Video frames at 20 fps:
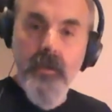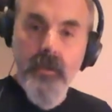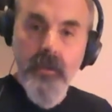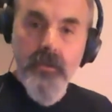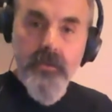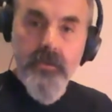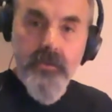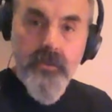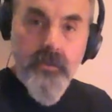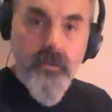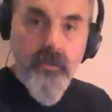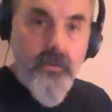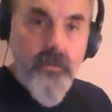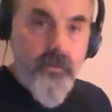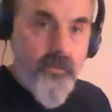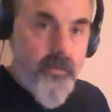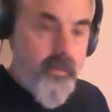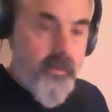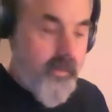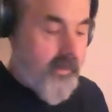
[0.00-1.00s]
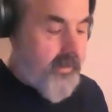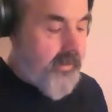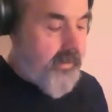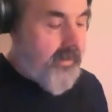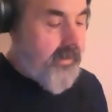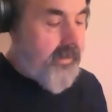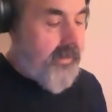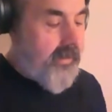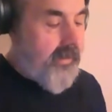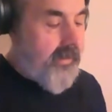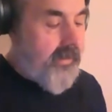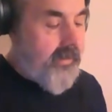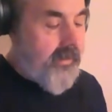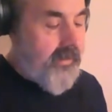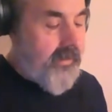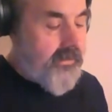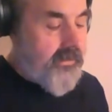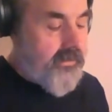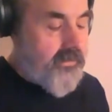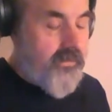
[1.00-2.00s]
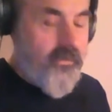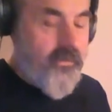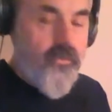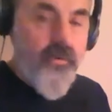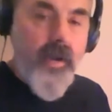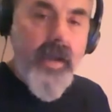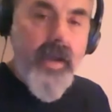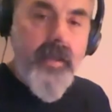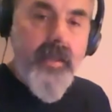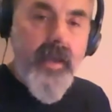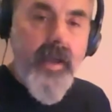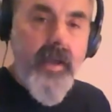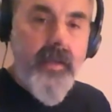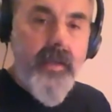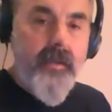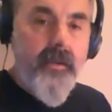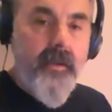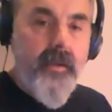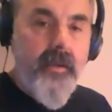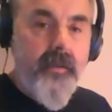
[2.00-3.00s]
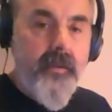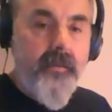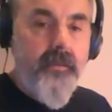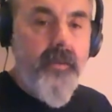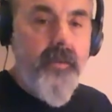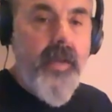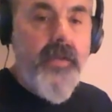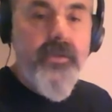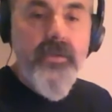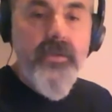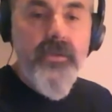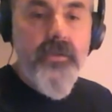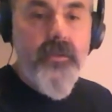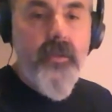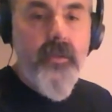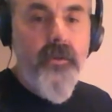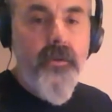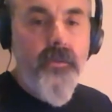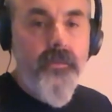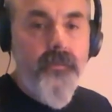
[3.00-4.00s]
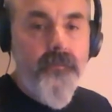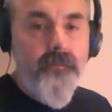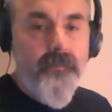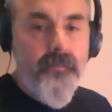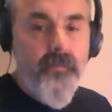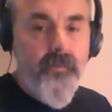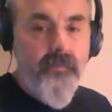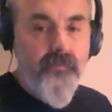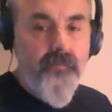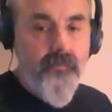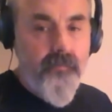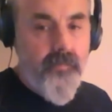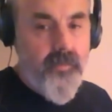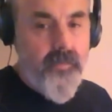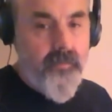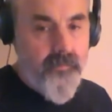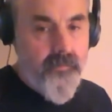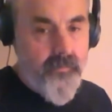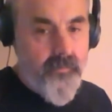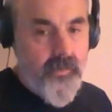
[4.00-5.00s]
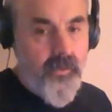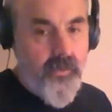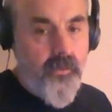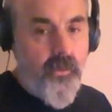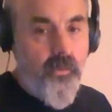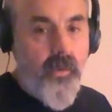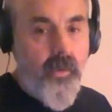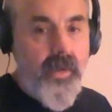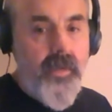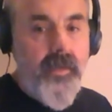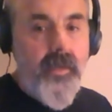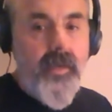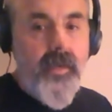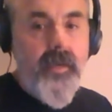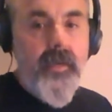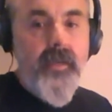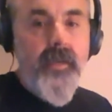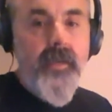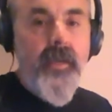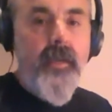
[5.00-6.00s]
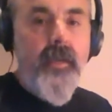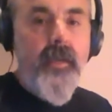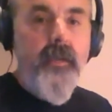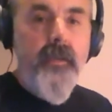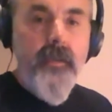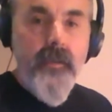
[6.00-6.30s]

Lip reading: So let's try that nice and slow. You don't quite get it yet.